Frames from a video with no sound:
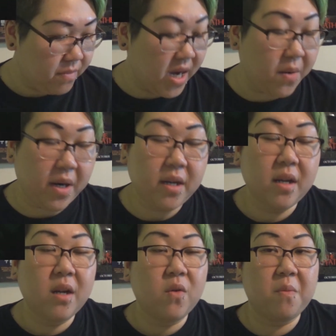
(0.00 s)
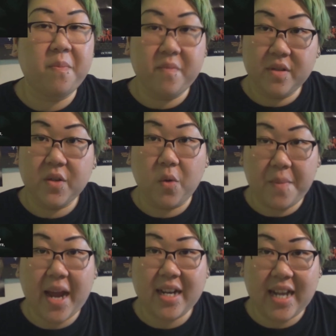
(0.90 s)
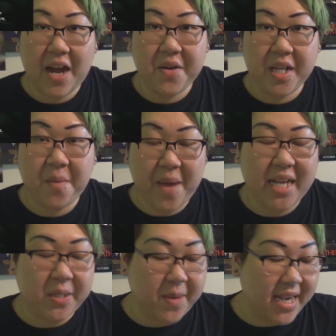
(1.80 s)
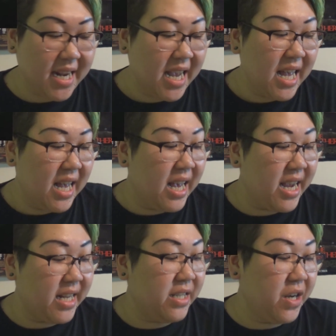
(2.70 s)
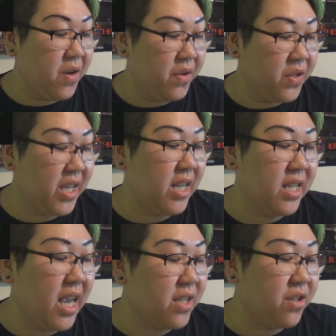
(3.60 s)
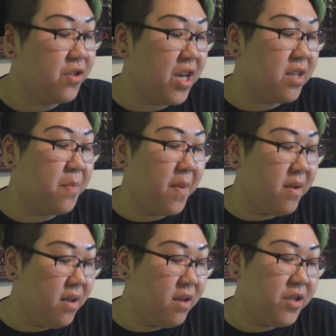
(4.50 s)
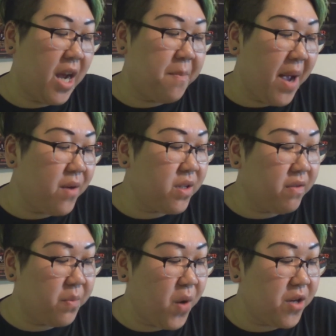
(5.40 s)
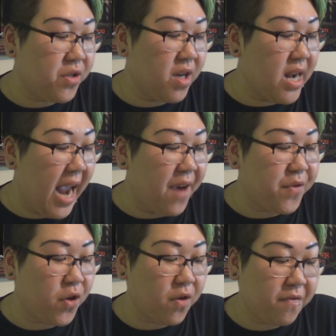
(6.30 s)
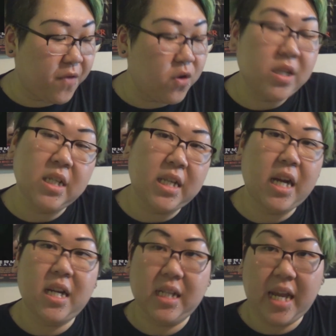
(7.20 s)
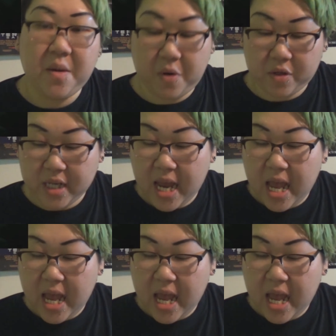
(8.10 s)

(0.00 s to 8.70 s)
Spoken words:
Anyway, we're back down in the basement, and it, you see it says she had bouts of depression after her first and second labors.